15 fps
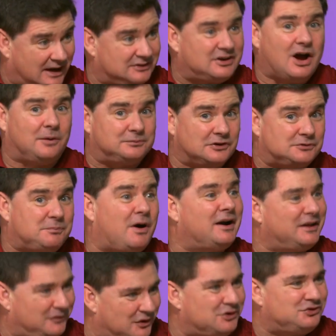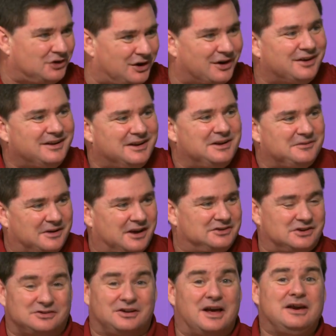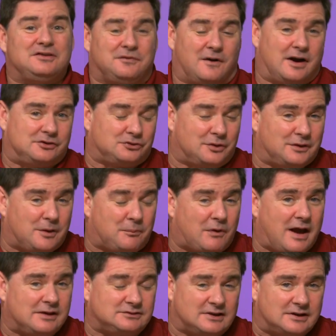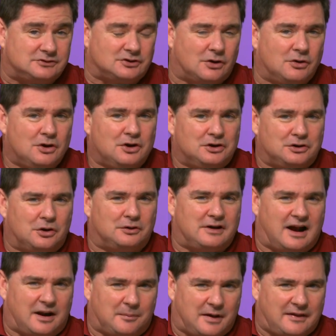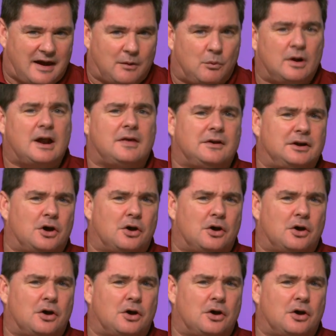has helped his punting this year because his leg's fresher in the process. So no doubt about that. One other